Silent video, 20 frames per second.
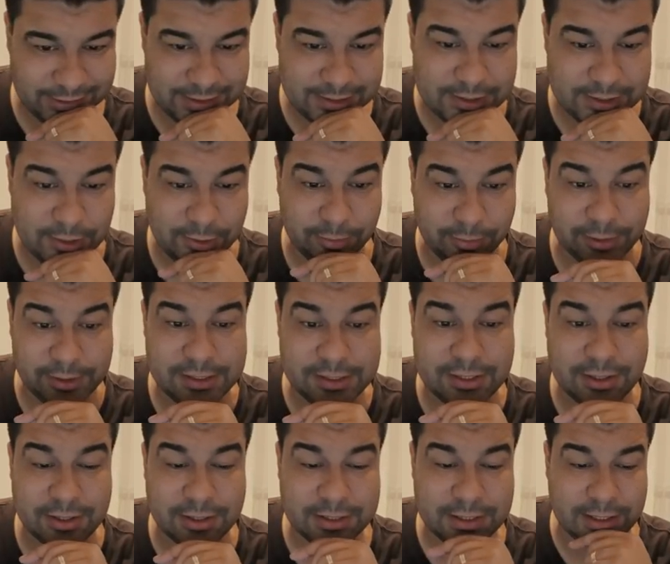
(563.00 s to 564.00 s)
Terrible. He's
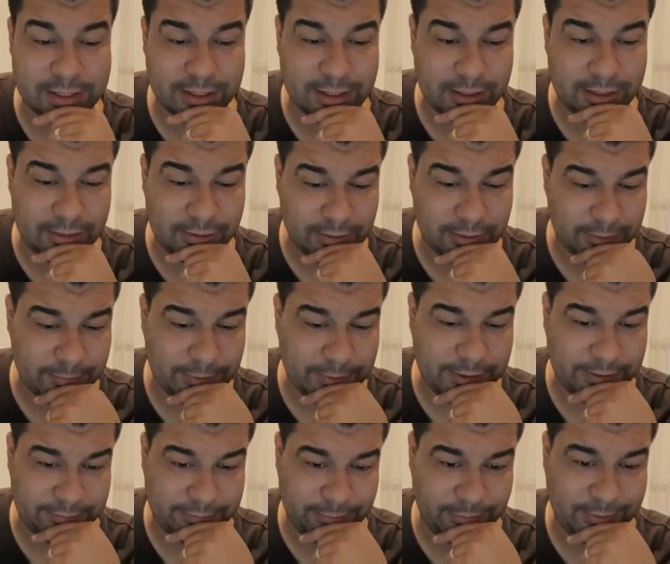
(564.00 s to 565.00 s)
asking a lot of
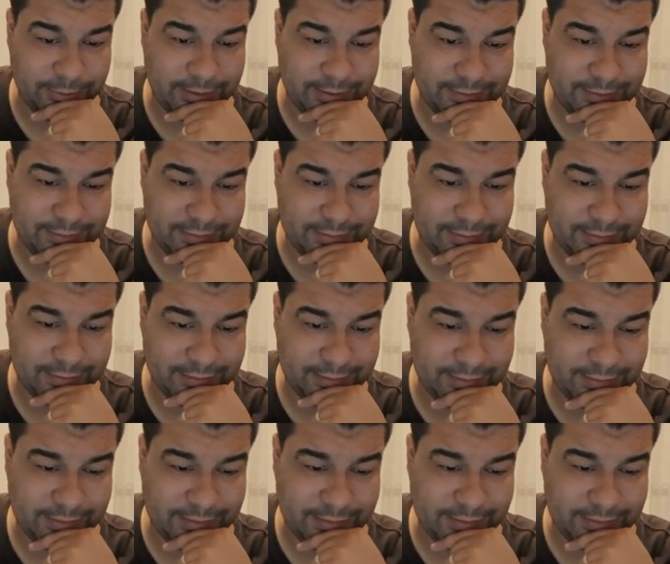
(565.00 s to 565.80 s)
money for what this is.